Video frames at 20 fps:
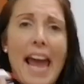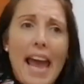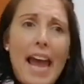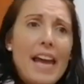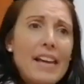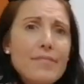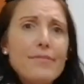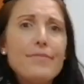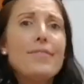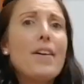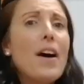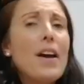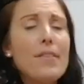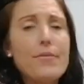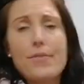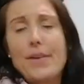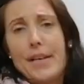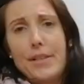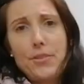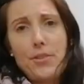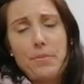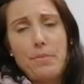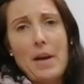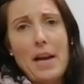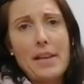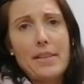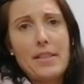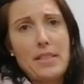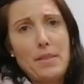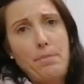have R5 to
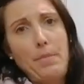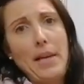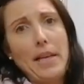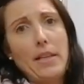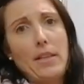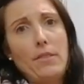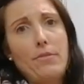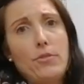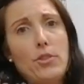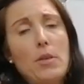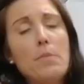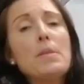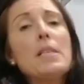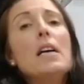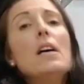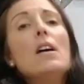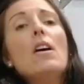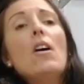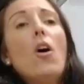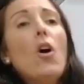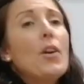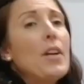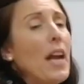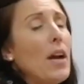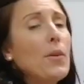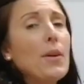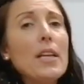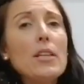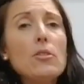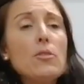buy this packet of chips are
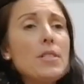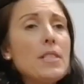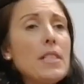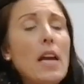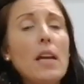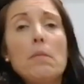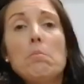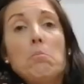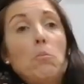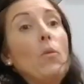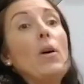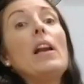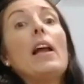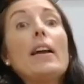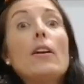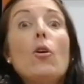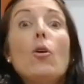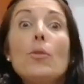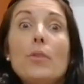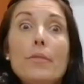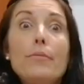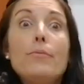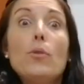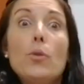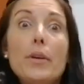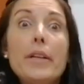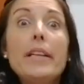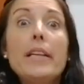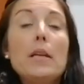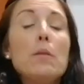now going to say, well, I can't
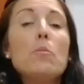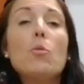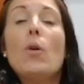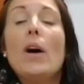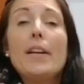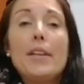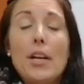afford it anymore.